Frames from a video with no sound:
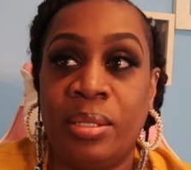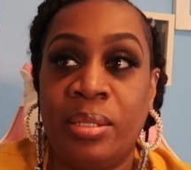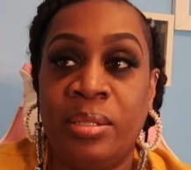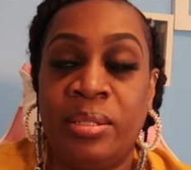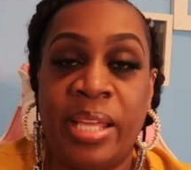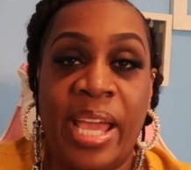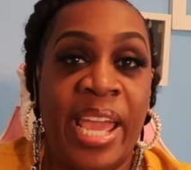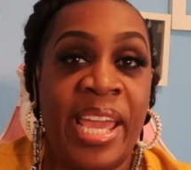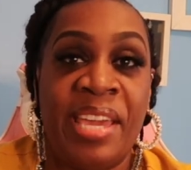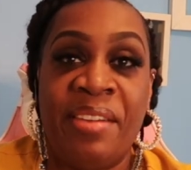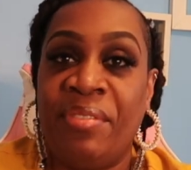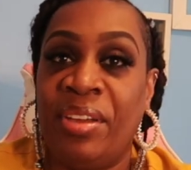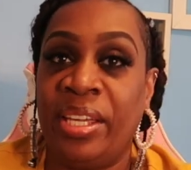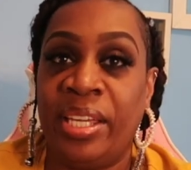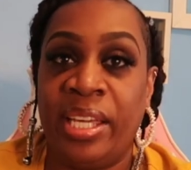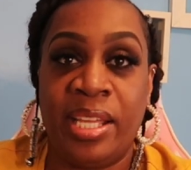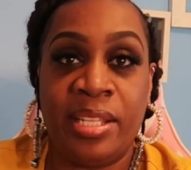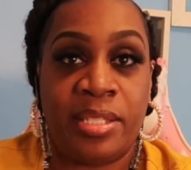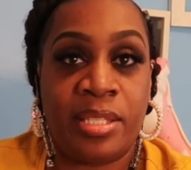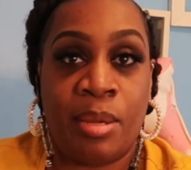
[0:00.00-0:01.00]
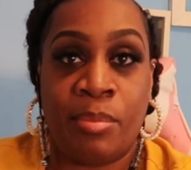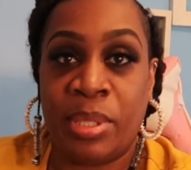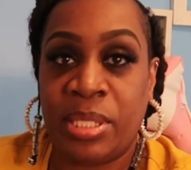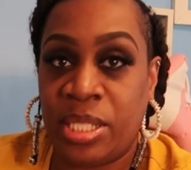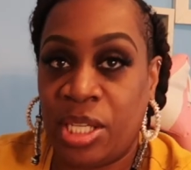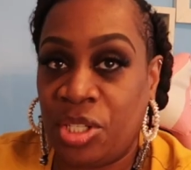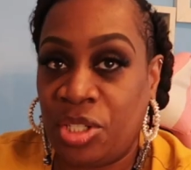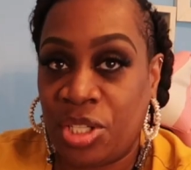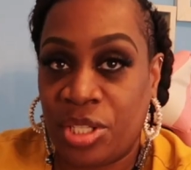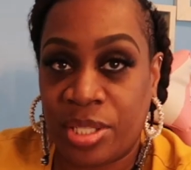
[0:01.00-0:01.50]
They even get some
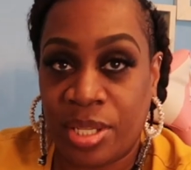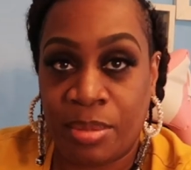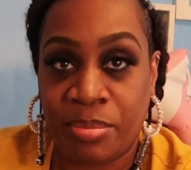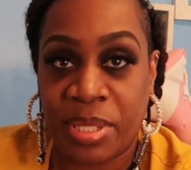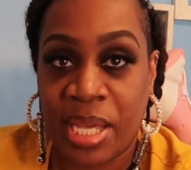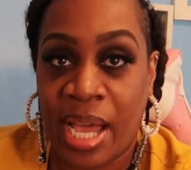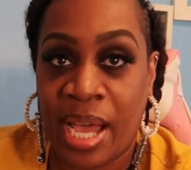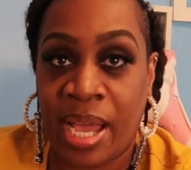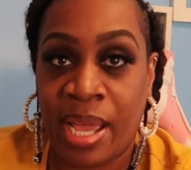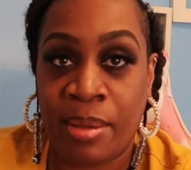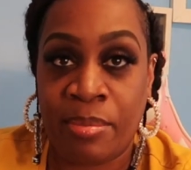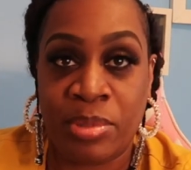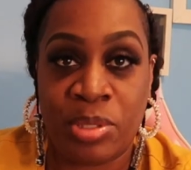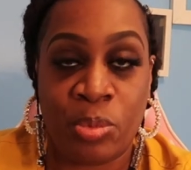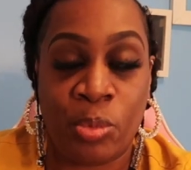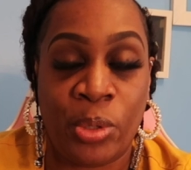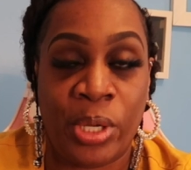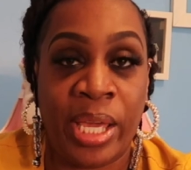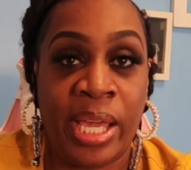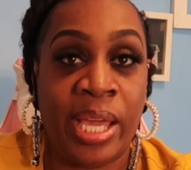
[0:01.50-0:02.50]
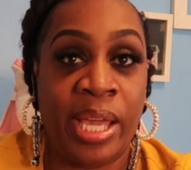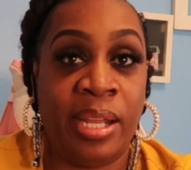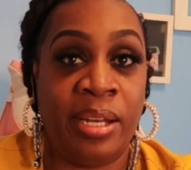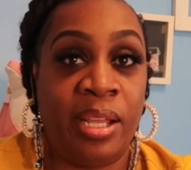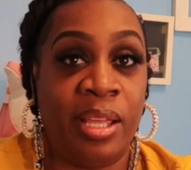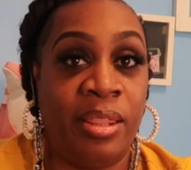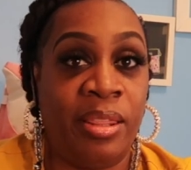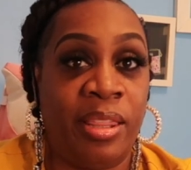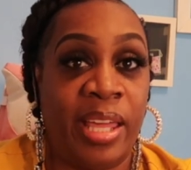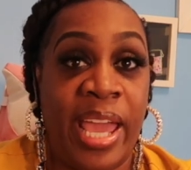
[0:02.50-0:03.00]
attention sometimes
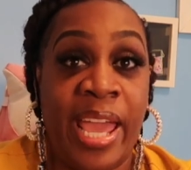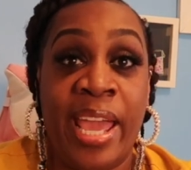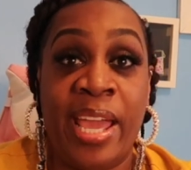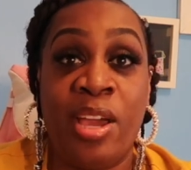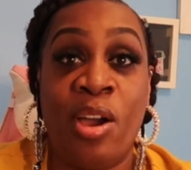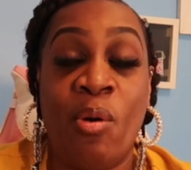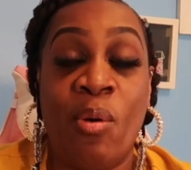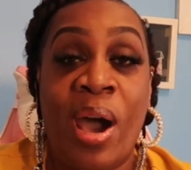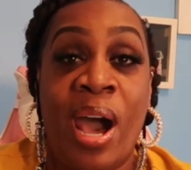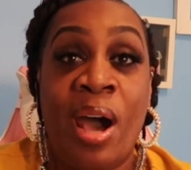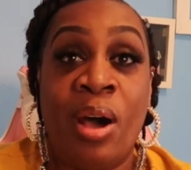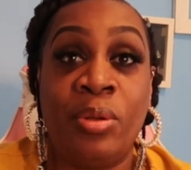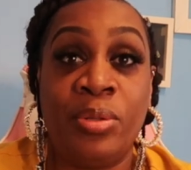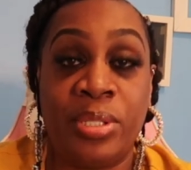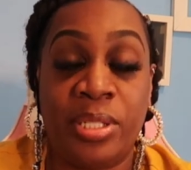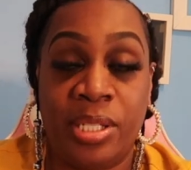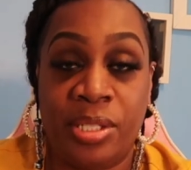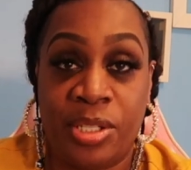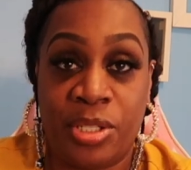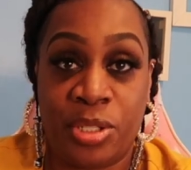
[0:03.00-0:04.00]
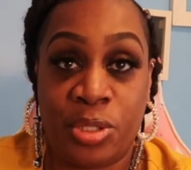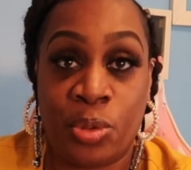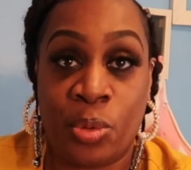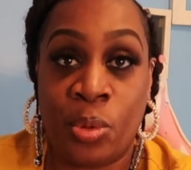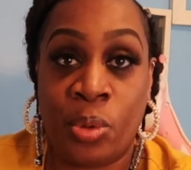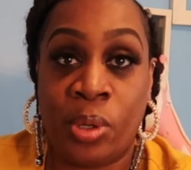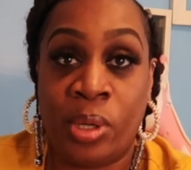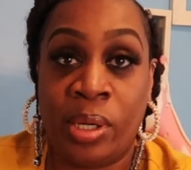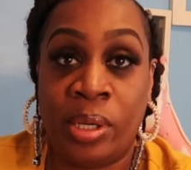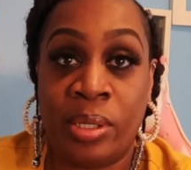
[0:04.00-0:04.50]
when they go out to the
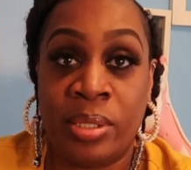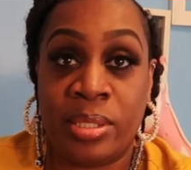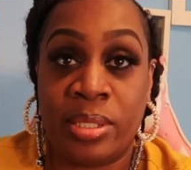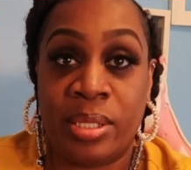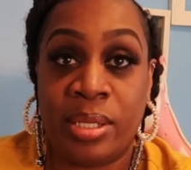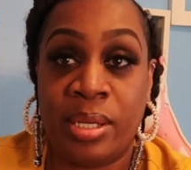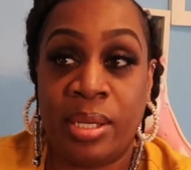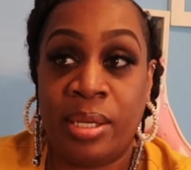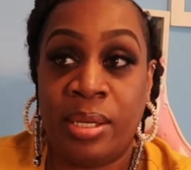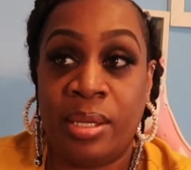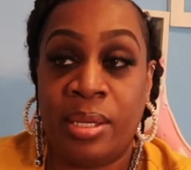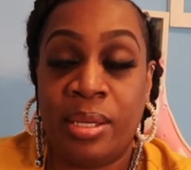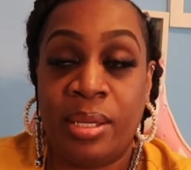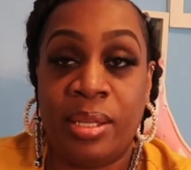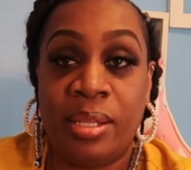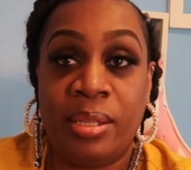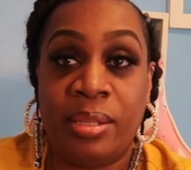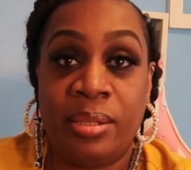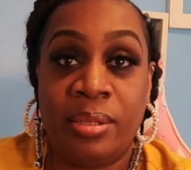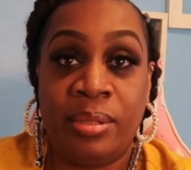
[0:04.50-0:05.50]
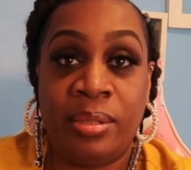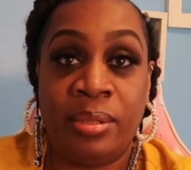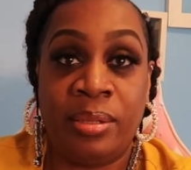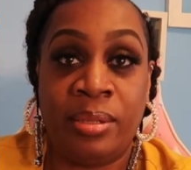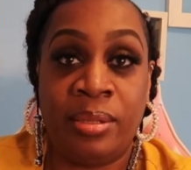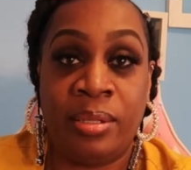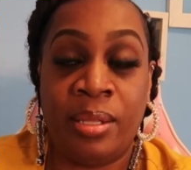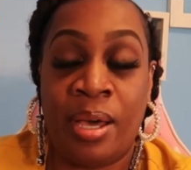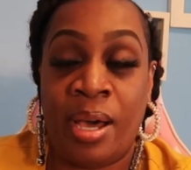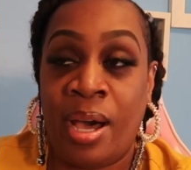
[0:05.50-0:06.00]
stores
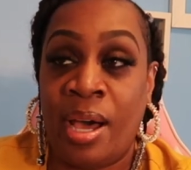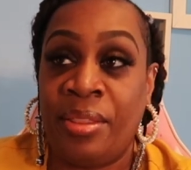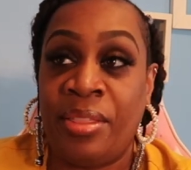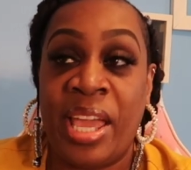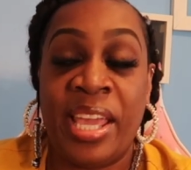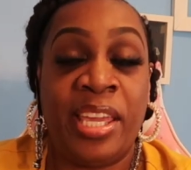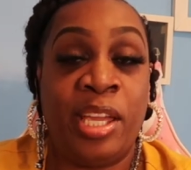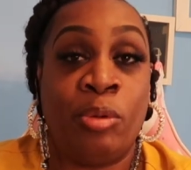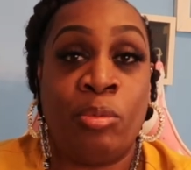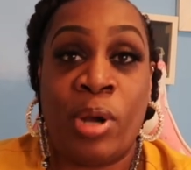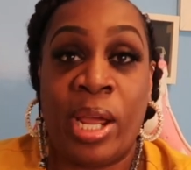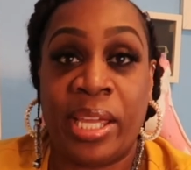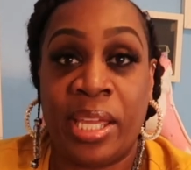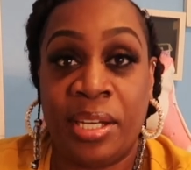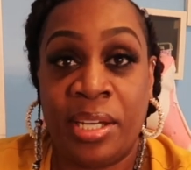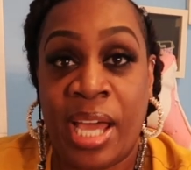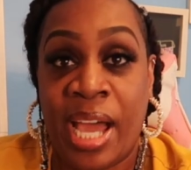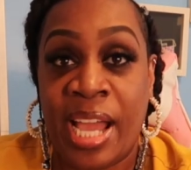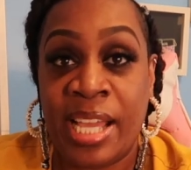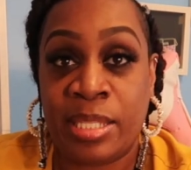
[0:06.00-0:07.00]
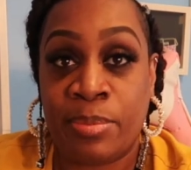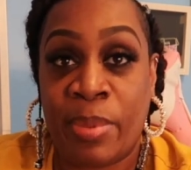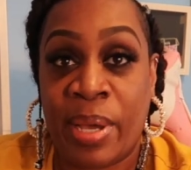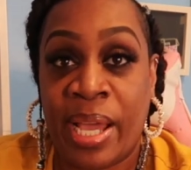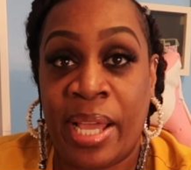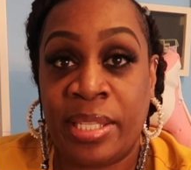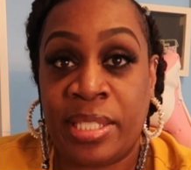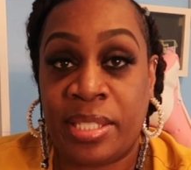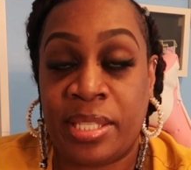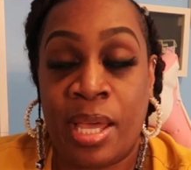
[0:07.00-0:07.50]
uh, they get recognized
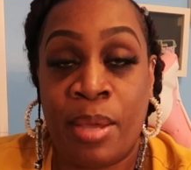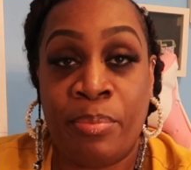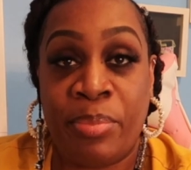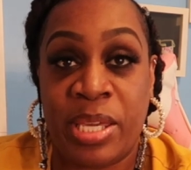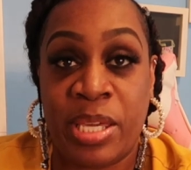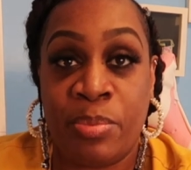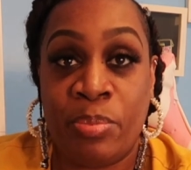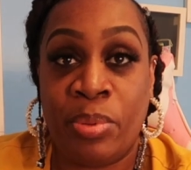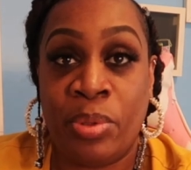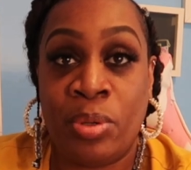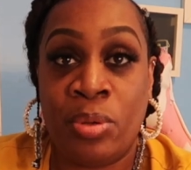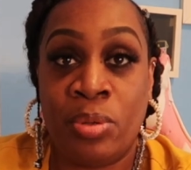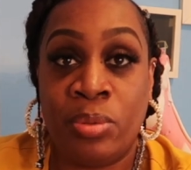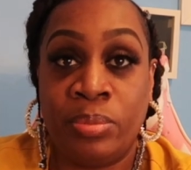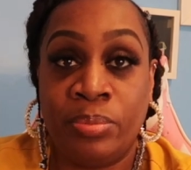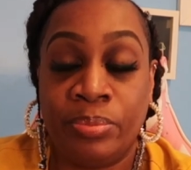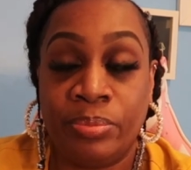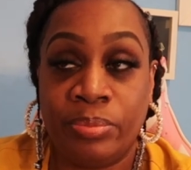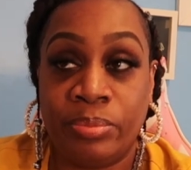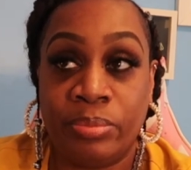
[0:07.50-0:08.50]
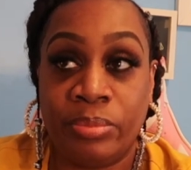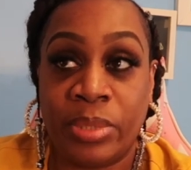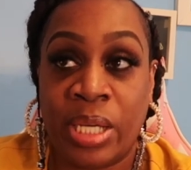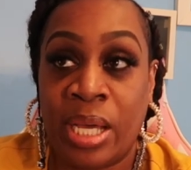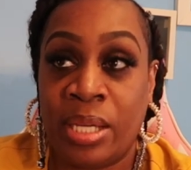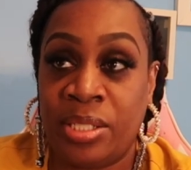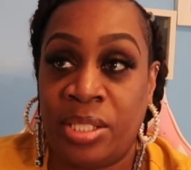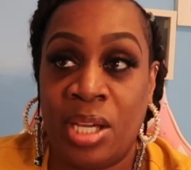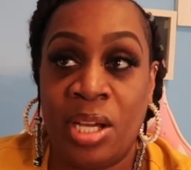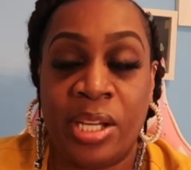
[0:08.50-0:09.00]
by some people.
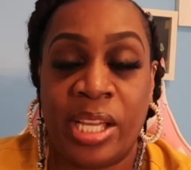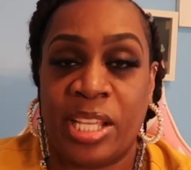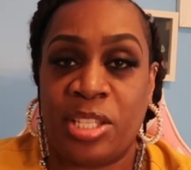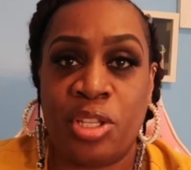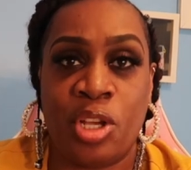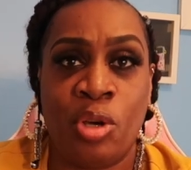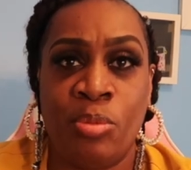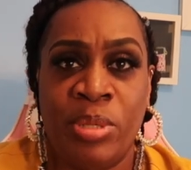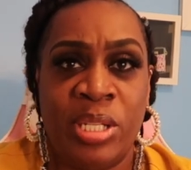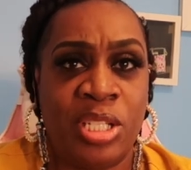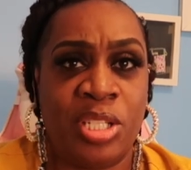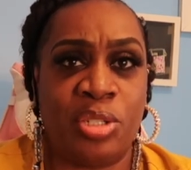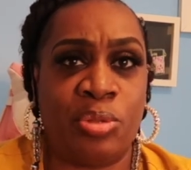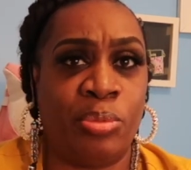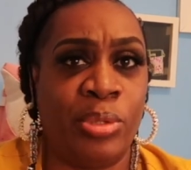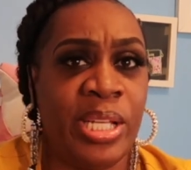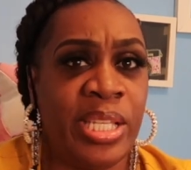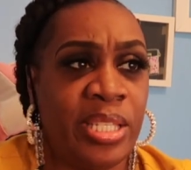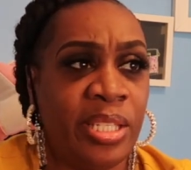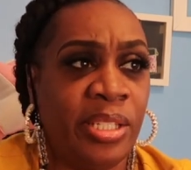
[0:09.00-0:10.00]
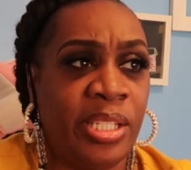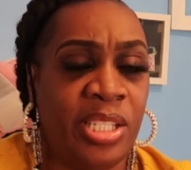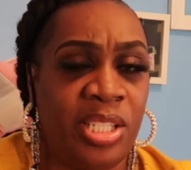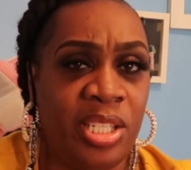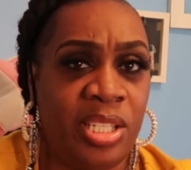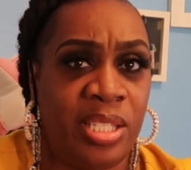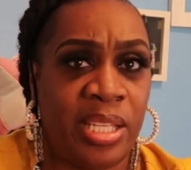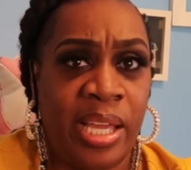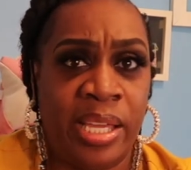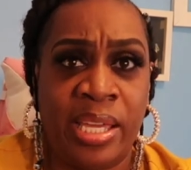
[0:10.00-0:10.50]
Uh, Dunk has told me just recently,
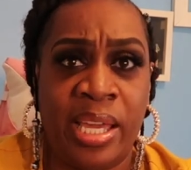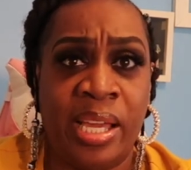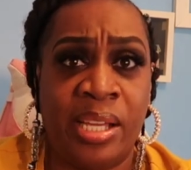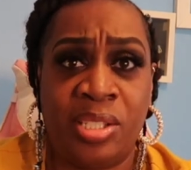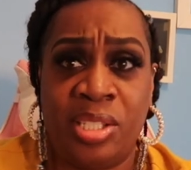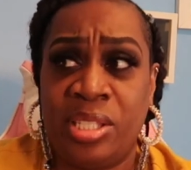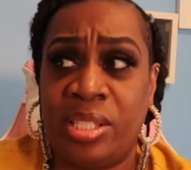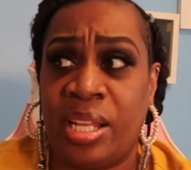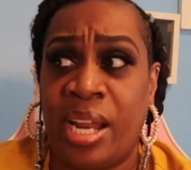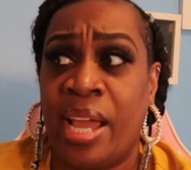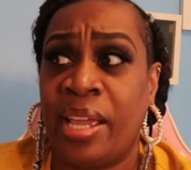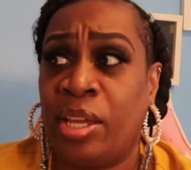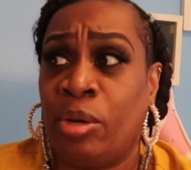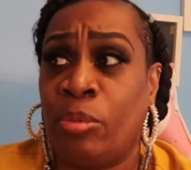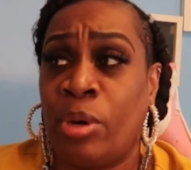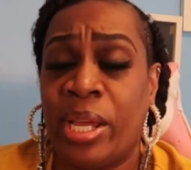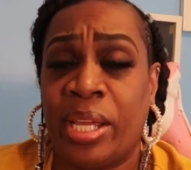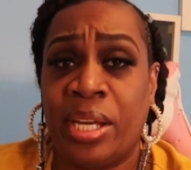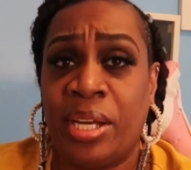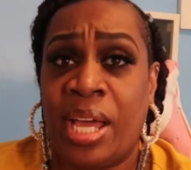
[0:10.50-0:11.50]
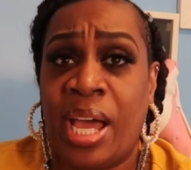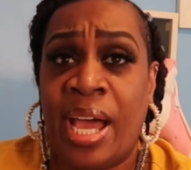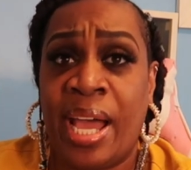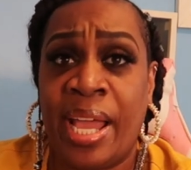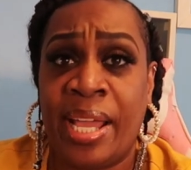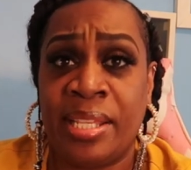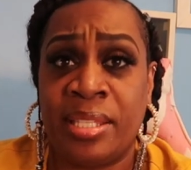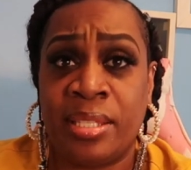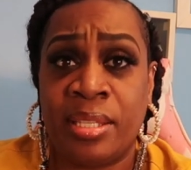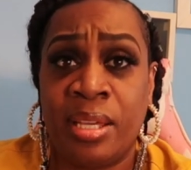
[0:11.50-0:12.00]
she said, yeah, she said, I get
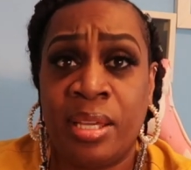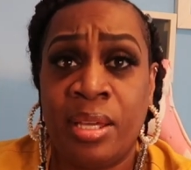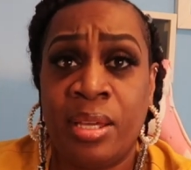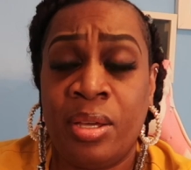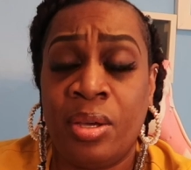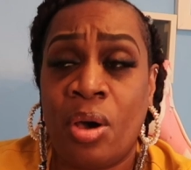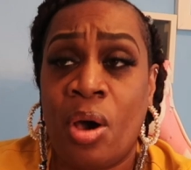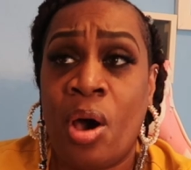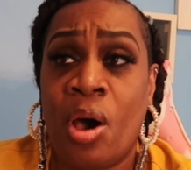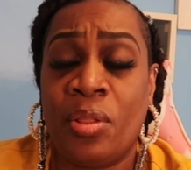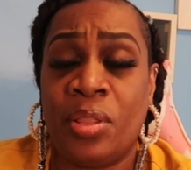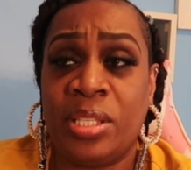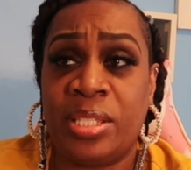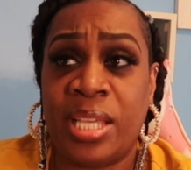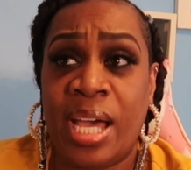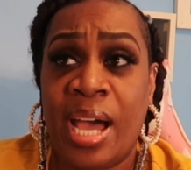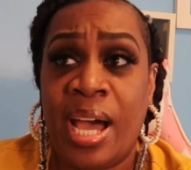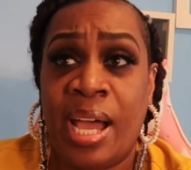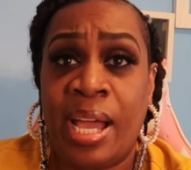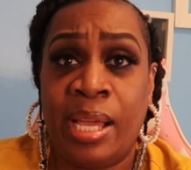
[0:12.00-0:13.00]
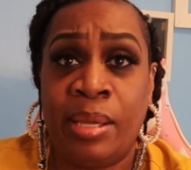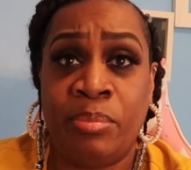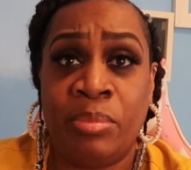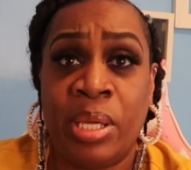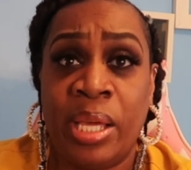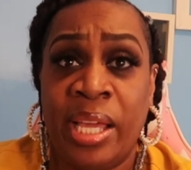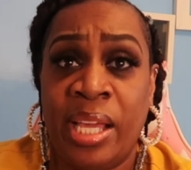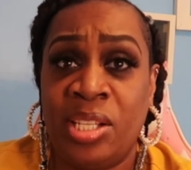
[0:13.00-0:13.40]
recognized all the time.